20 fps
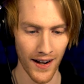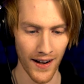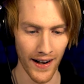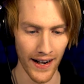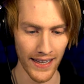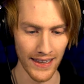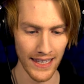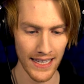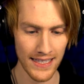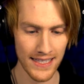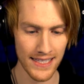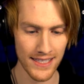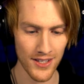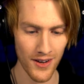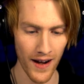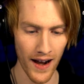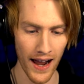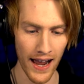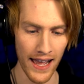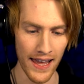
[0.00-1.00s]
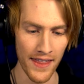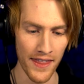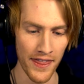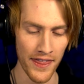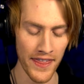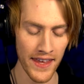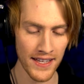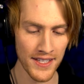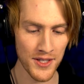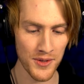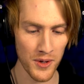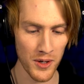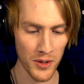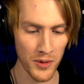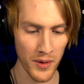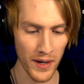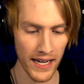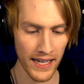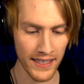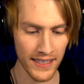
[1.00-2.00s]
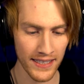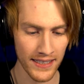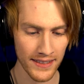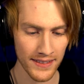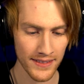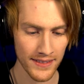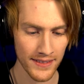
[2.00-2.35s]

All right, let's try this real quick.